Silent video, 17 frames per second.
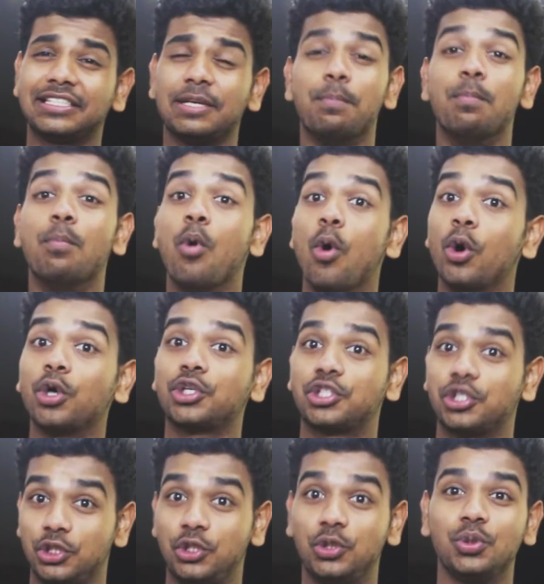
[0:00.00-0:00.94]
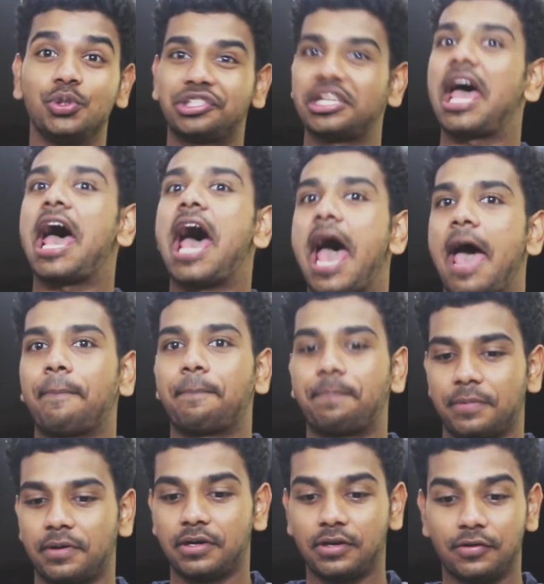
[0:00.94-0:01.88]
the most used app,
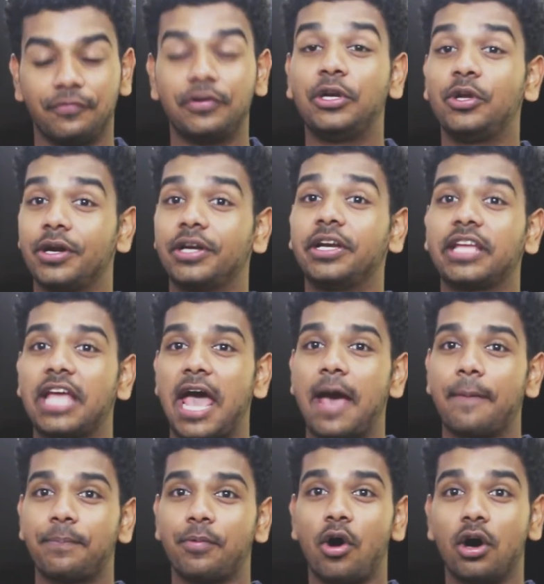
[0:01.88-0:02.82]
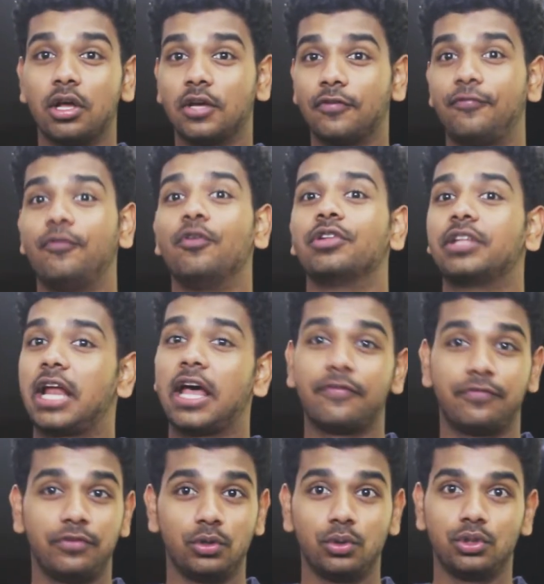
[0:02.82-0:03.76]
a video editing app on a phone that
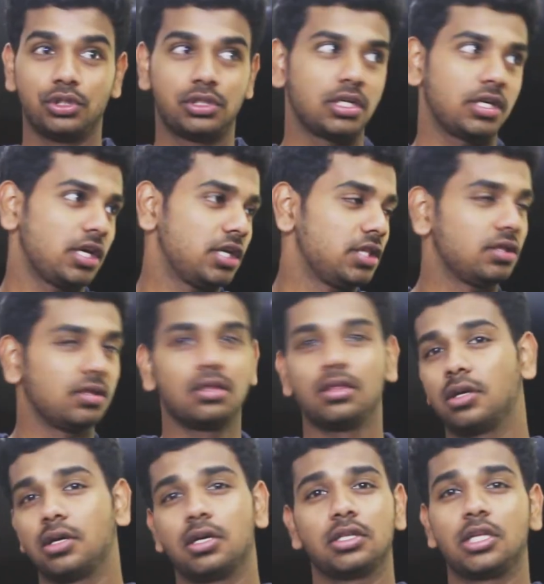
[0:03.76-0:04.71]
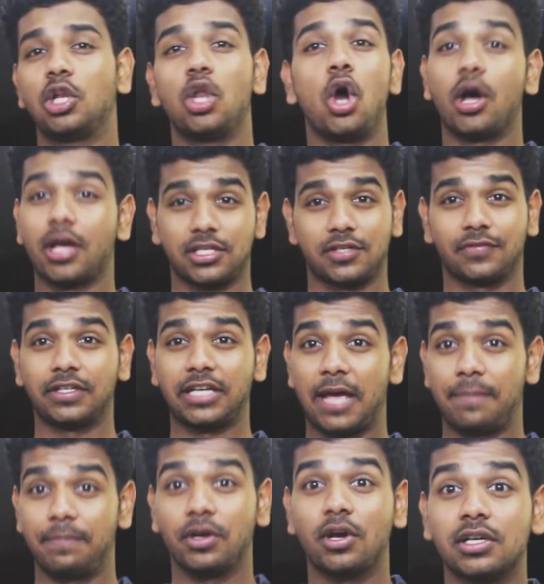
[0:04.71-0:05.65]
I've used in the longest of the
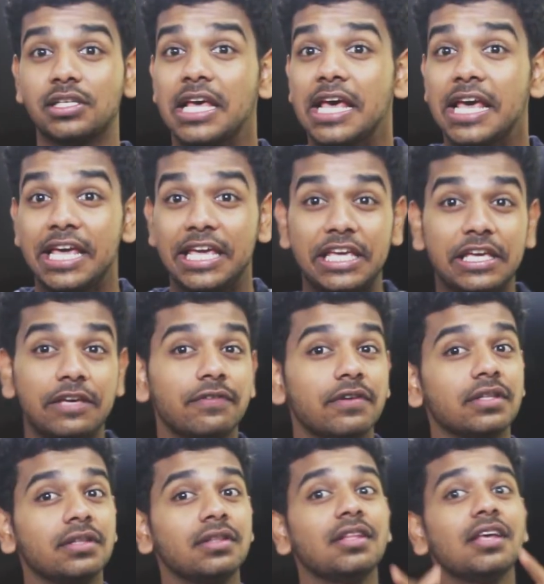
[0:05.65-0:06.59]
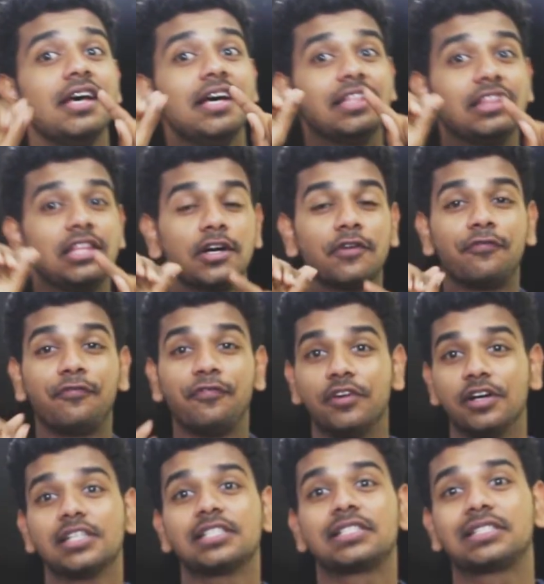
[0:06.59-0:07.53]
time, because even the
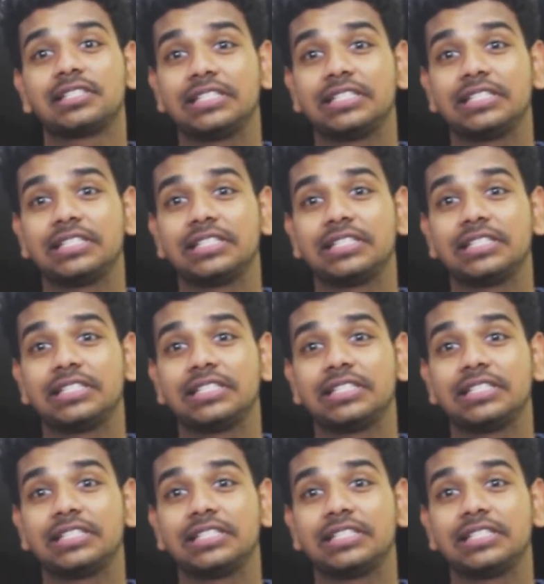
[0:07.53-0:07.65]
first